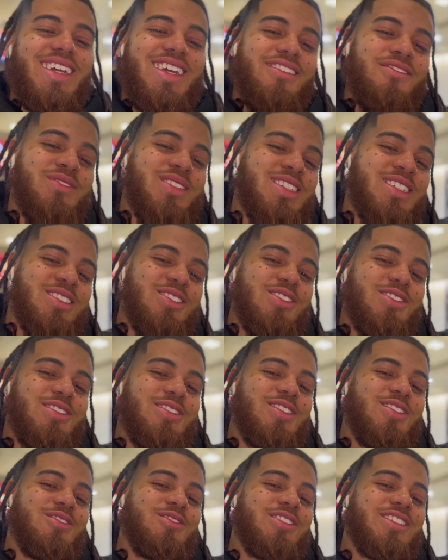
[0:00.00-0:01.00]
if this dude
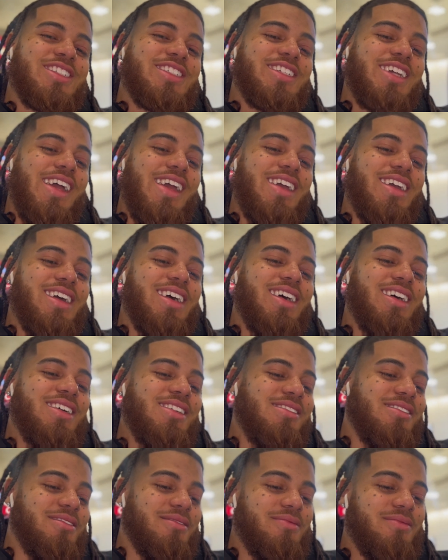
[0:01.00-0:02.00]
don't shut
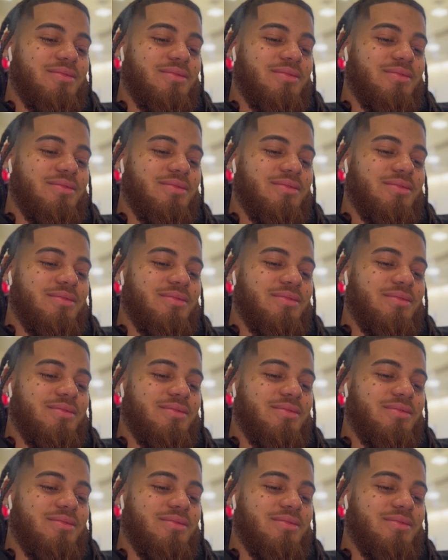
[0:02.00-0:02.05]
up.